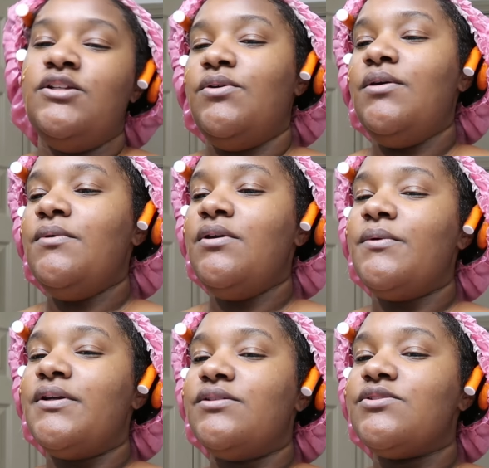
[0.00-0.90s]
Do I wanna know
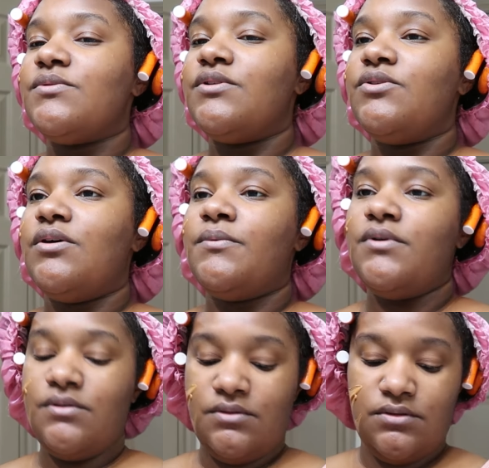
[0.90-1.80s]
what else I wanna do?
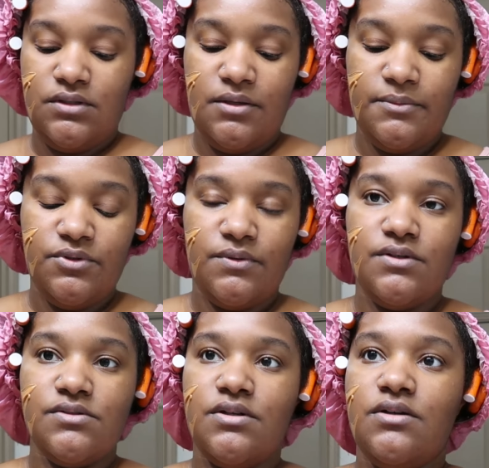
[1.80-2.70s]
I'm gonna do all
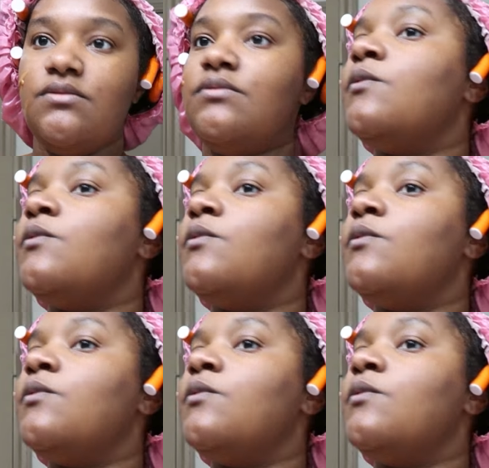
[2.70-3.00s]
this stuff.